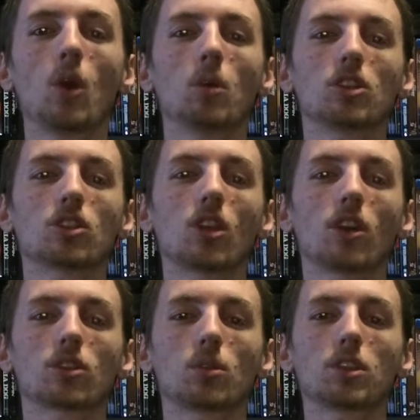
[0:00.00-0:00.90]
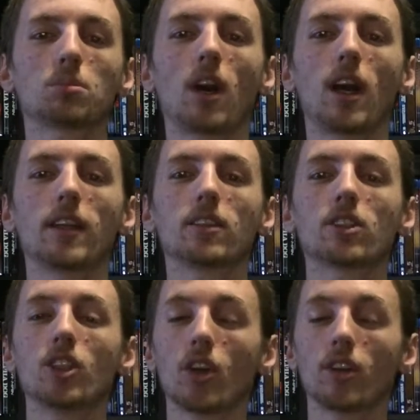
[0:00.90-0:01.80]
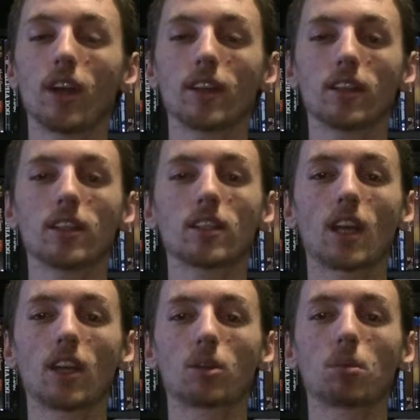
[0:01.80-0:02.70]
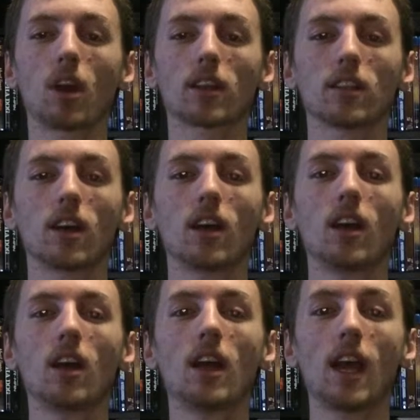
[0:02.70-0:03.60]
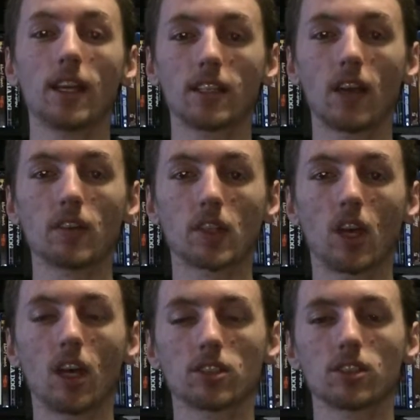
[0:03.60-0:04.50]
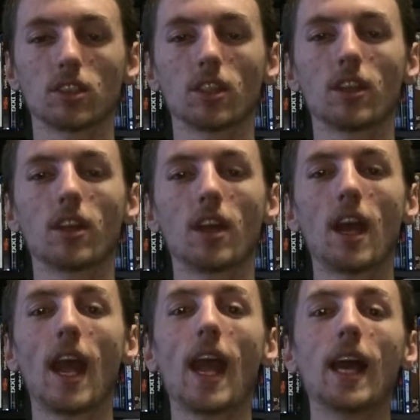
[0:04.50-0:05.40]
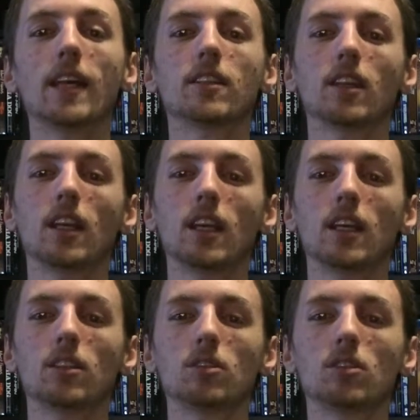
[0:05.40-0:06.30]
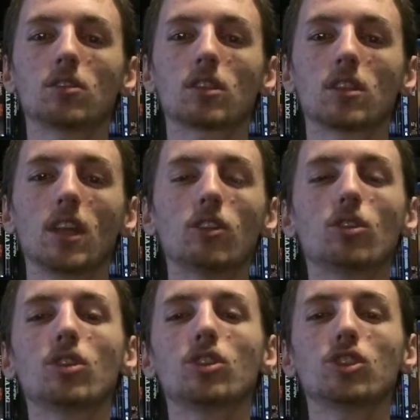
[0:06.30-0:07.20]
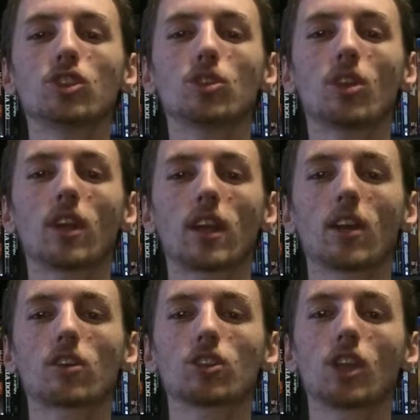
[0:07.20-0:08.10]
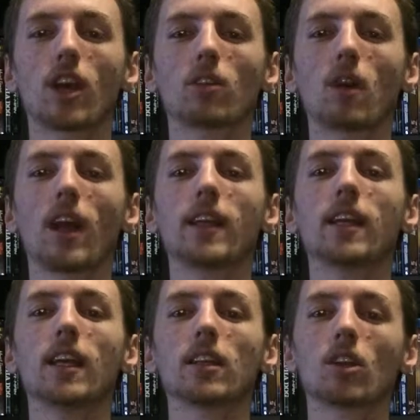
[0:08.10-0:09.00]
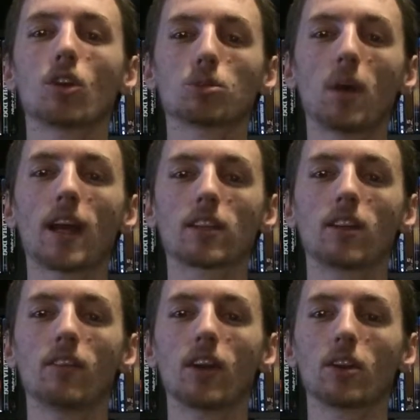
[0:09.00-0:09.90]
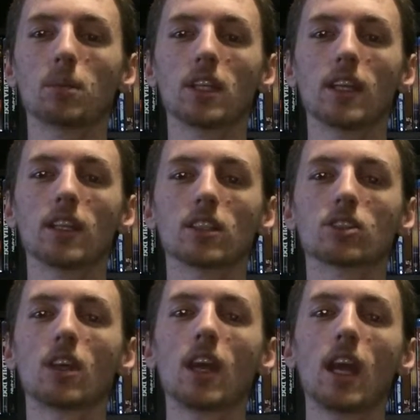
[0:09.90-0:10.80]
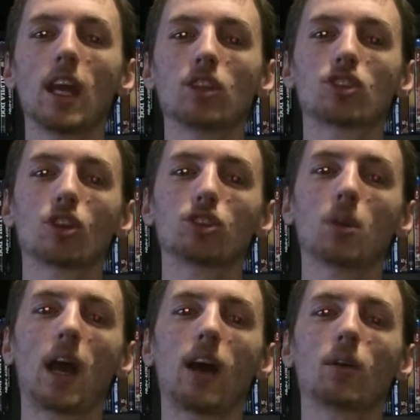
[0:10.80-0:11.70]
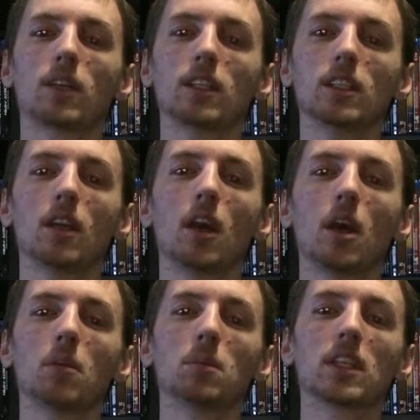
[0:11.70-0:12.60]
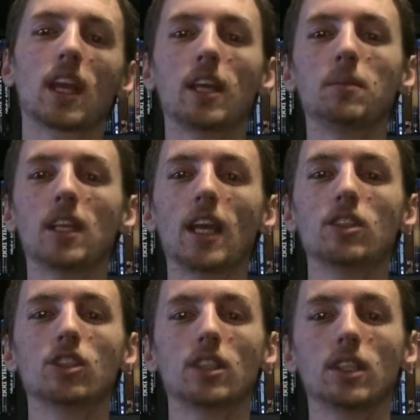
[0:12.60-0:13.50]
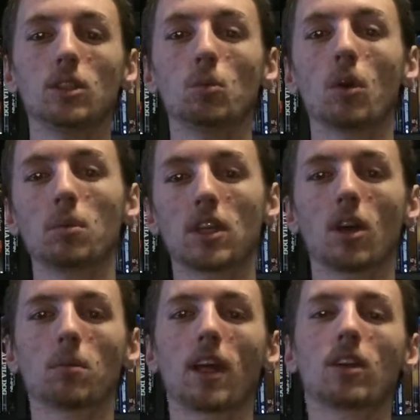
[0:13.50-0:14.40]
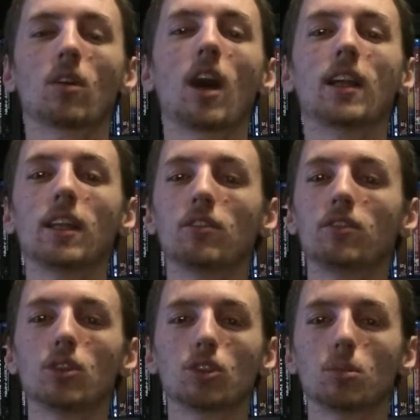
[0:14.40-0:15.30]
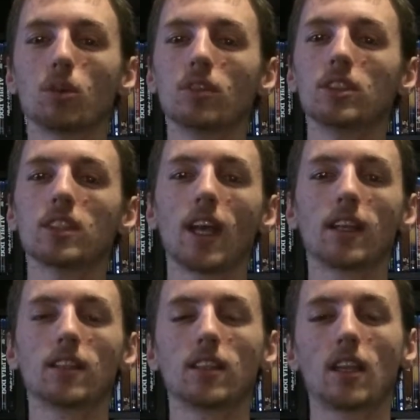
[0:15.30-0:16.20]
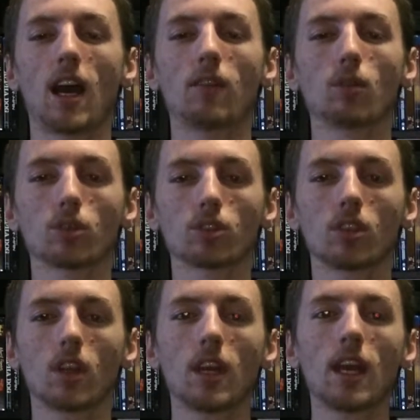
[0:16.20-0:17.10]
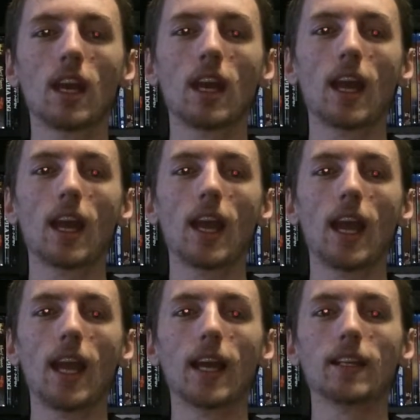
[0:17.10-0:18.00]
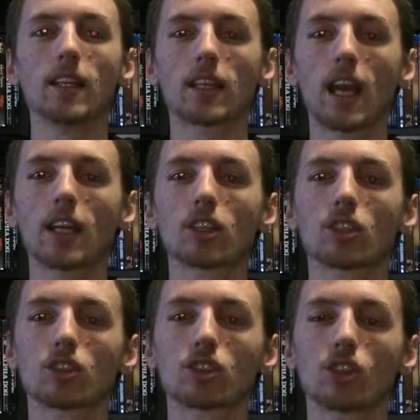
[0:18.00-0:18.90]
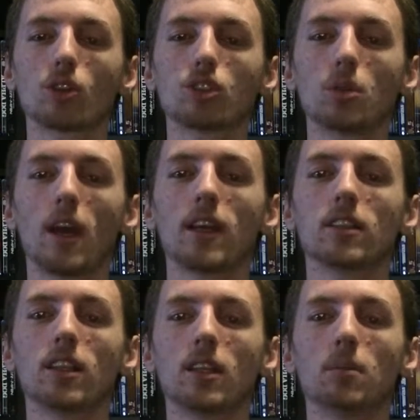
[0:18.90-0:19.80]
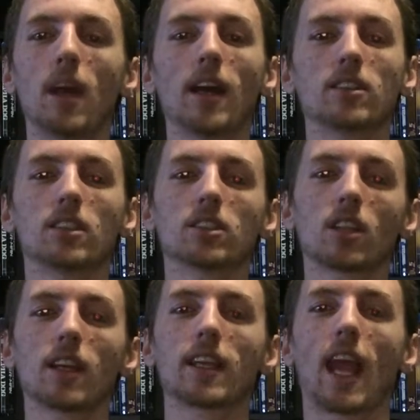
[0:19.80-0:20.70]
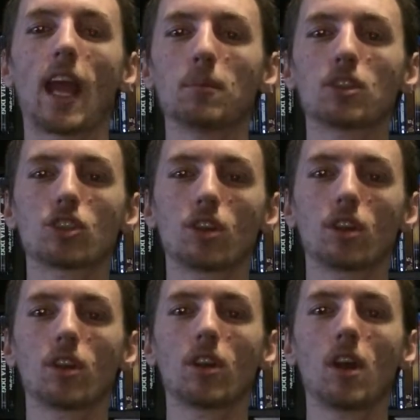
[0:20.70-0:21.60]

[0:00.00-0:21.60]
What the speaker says: which stars Chris Pine, Keira Knightley, Kenneth Branagh, and Kevin Costner. And it introduces you to the character Jack Ryan and goes back to the very beginnings and shows you how he became the agent he will become later on in future movies and in the novels. And it kind of shows you him as this like amateur,